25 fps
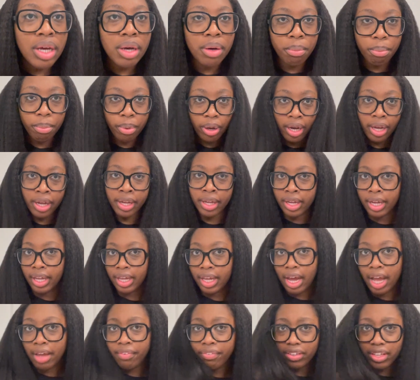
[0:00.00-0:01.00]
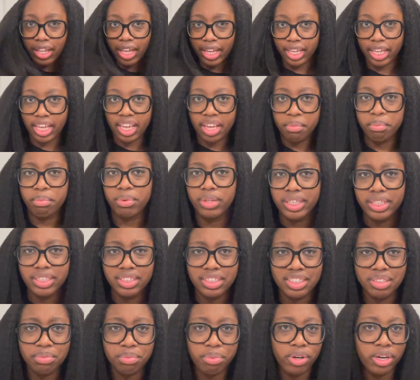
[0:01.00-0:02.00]
But I feel like it blends
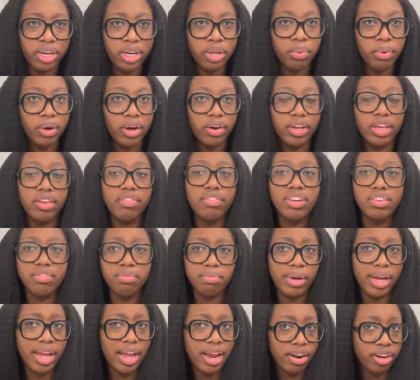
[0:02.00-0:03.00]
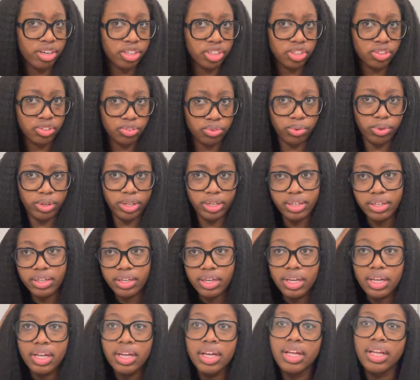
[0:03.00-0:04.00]
in pretty well, even if my hair is
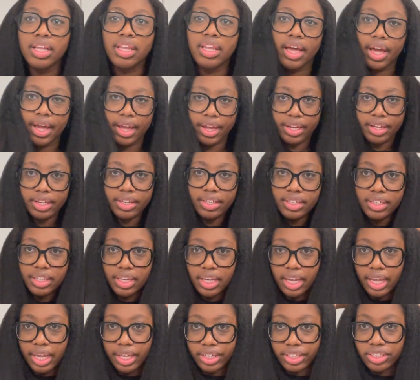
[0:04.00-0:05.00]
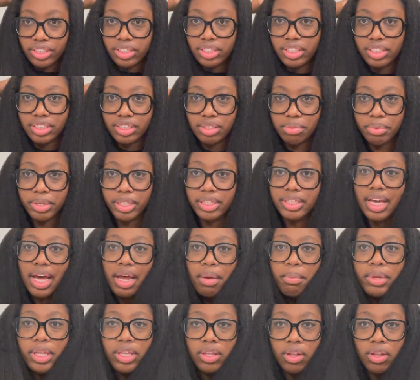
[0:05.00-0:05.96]
short. Like, it just needs to be a tad bit